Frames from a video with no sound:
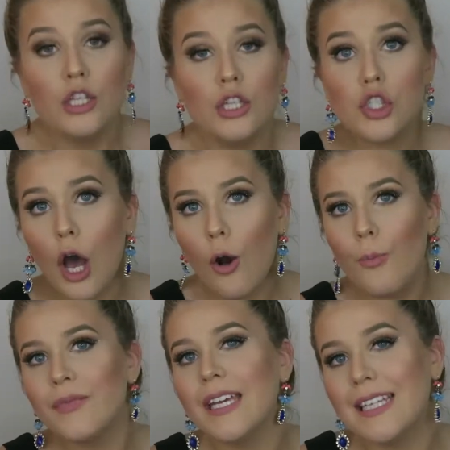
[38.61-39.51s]

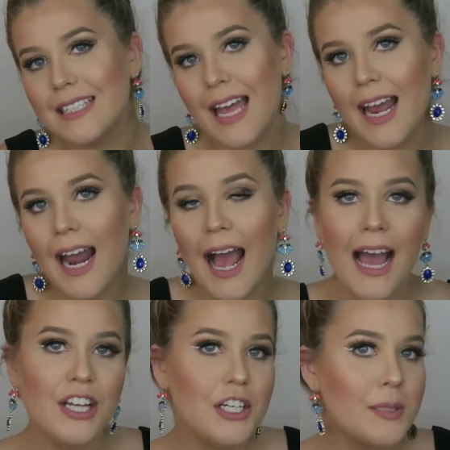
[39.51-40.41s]
So instead,
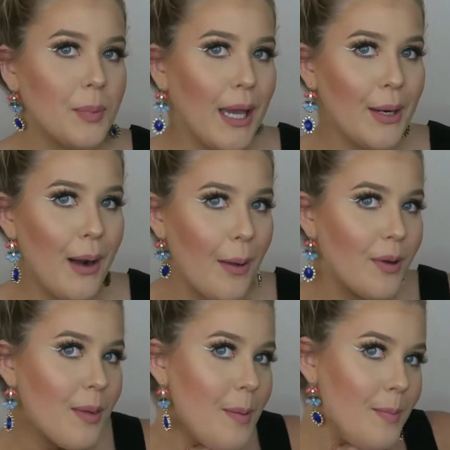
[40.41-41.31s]
I just played around with